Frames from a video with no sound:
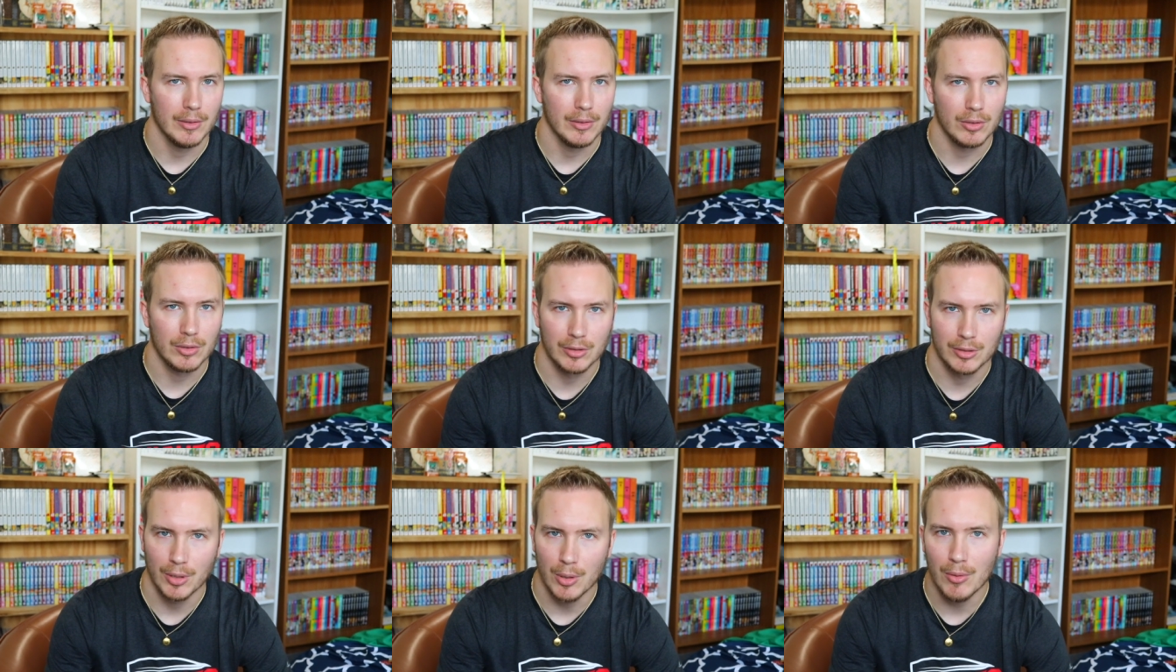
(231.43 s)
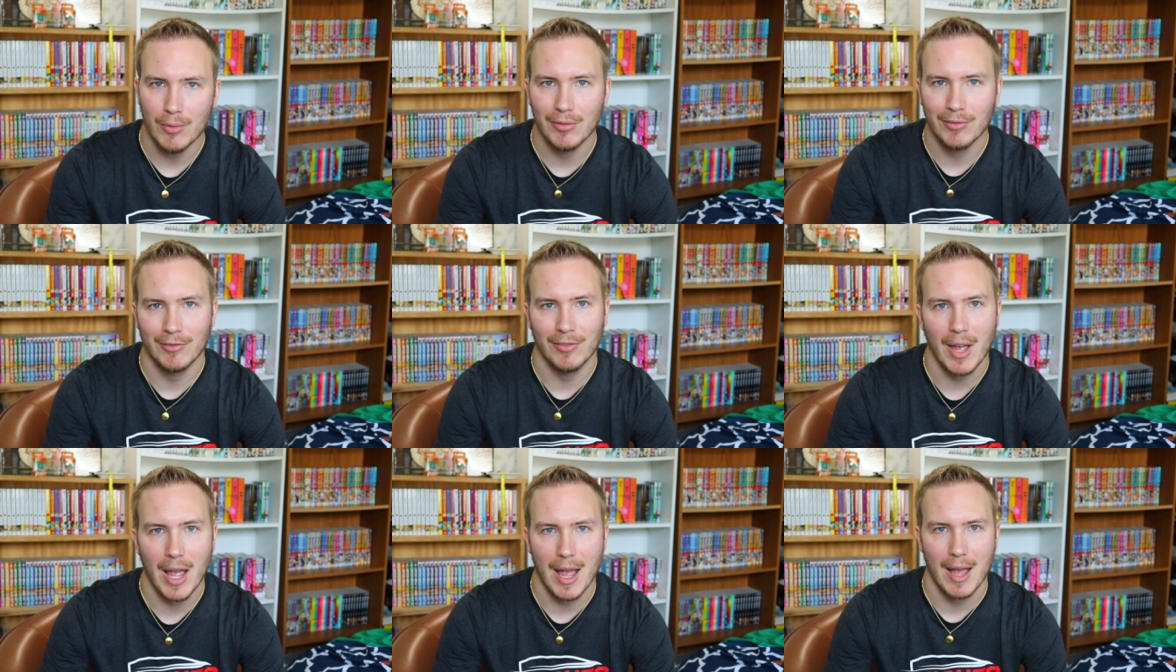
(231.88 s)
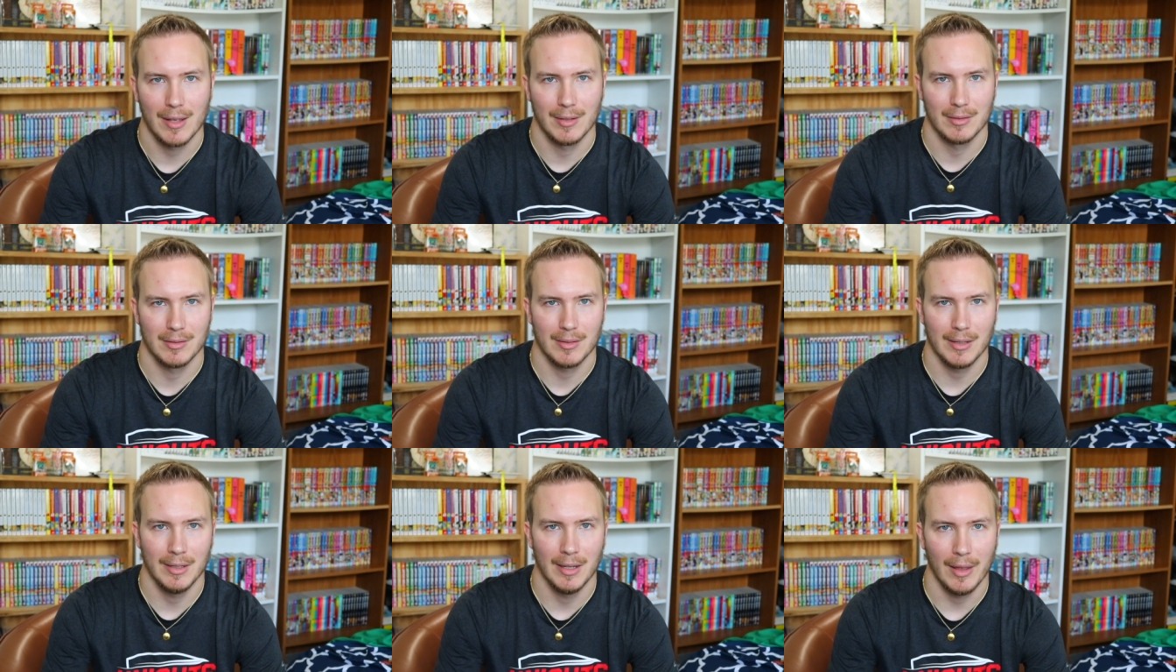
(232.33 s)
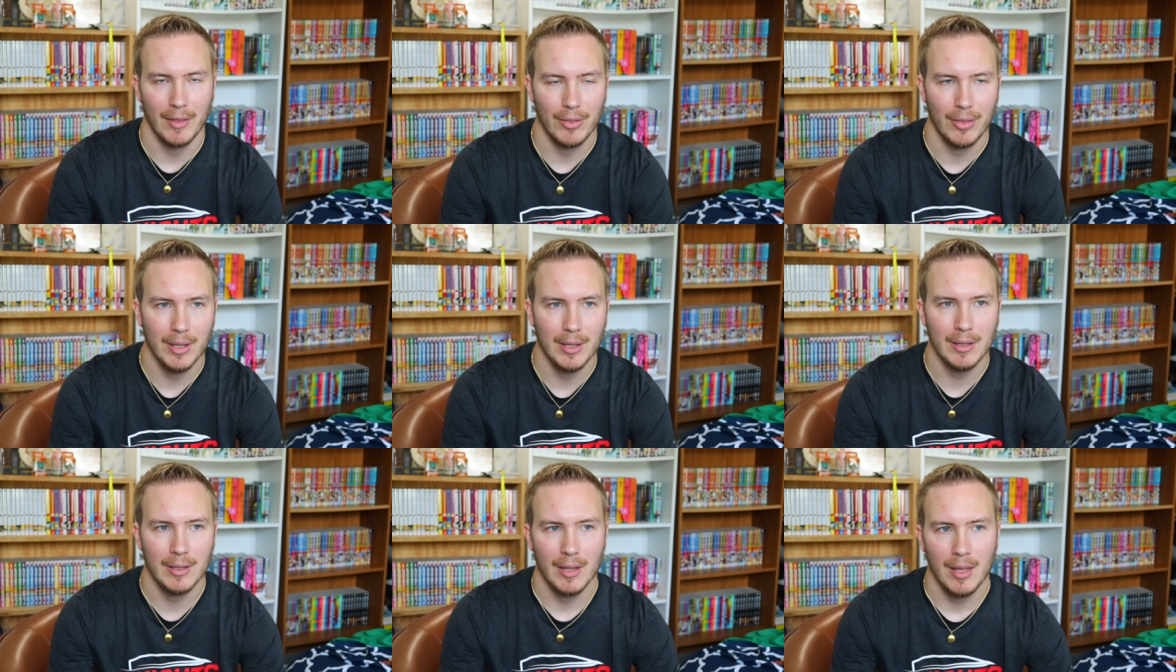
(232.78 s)
so fast, and I
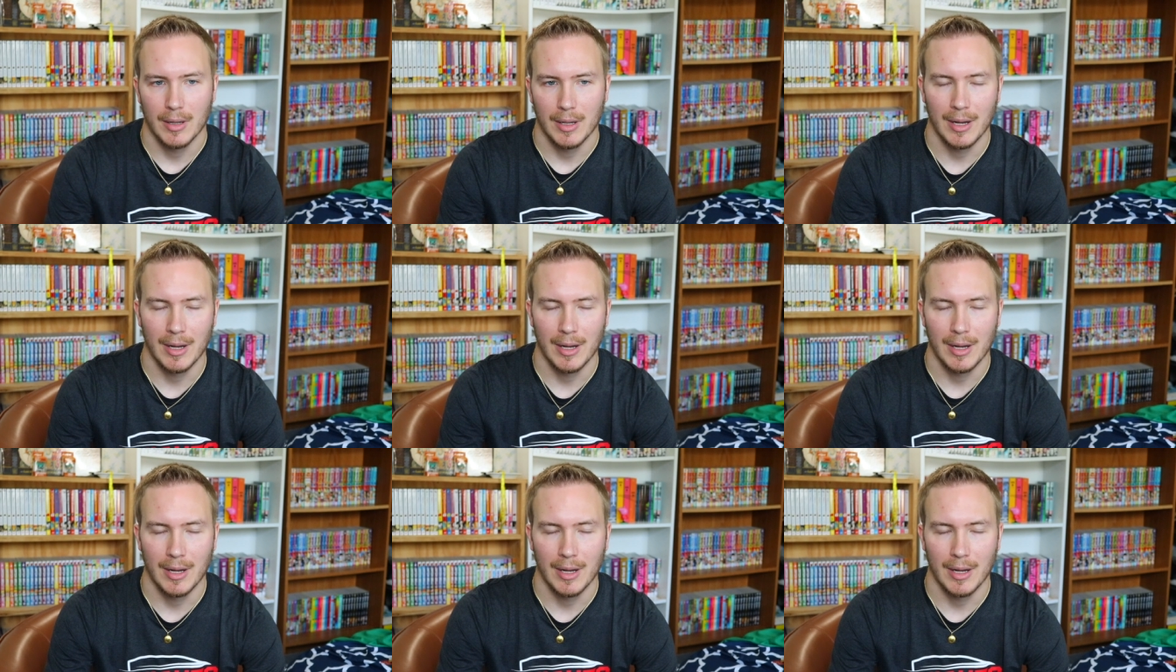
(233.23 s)
think,